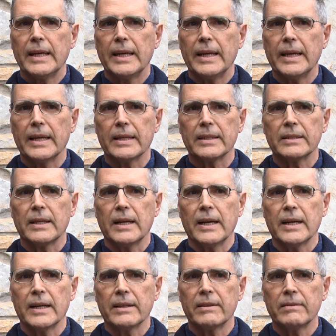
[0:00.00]
and
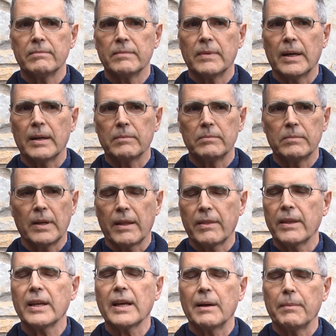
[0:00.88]
I
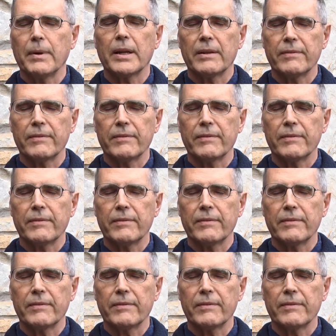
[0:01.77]
think I might